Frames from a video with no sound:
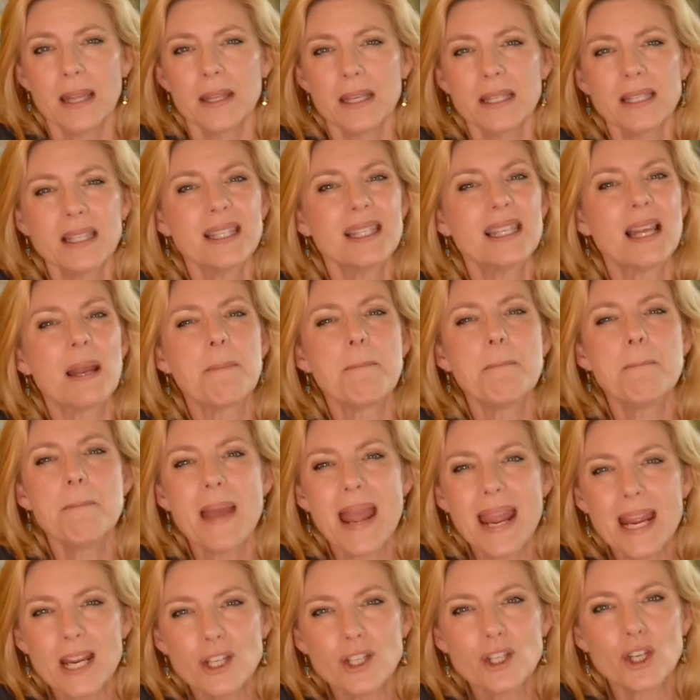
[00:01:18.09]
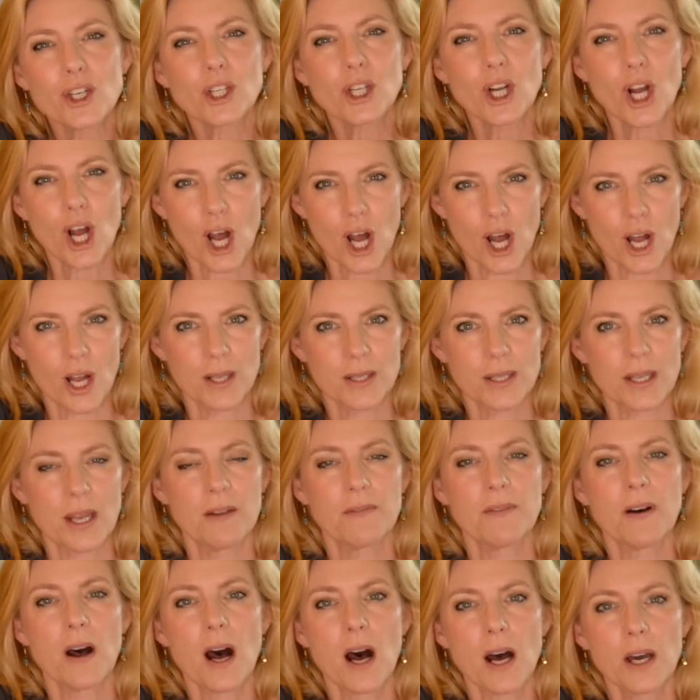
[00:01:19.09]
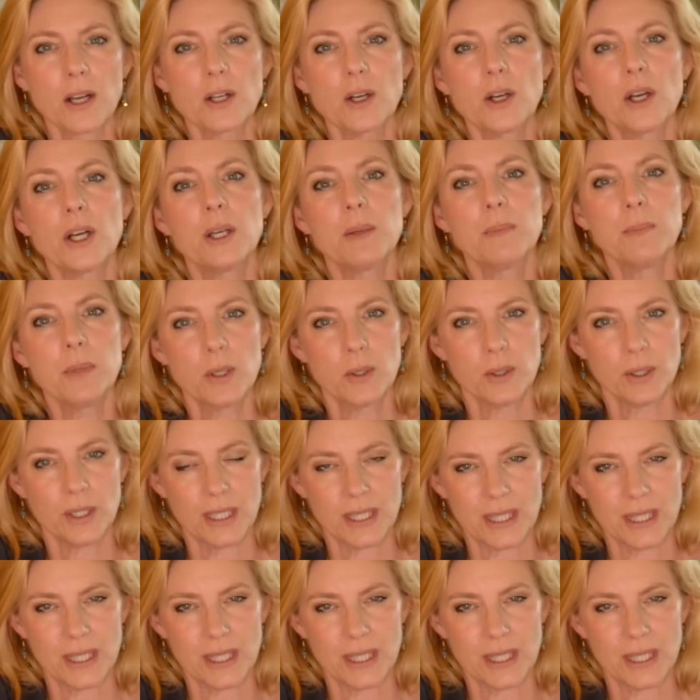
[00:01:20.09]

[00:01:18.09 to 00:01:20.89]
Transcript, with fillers: This is a major cause of autoimmune